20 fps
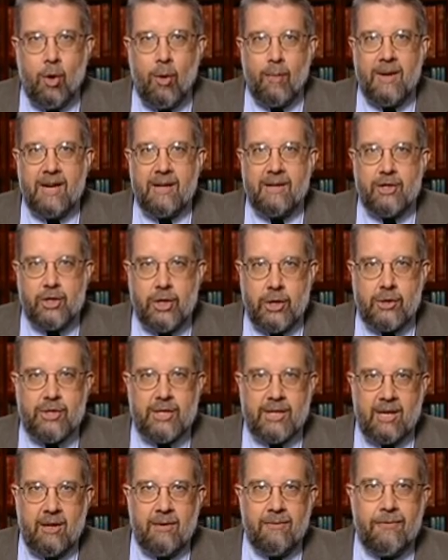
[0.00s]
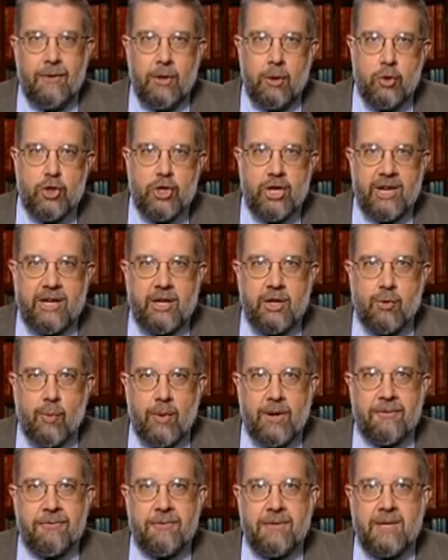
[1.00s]
moment shares the confusion and
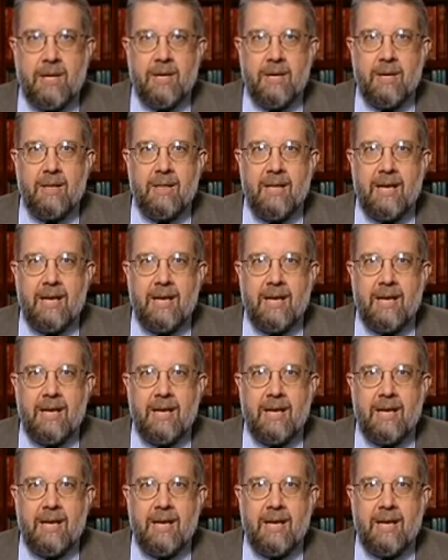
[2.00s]
drift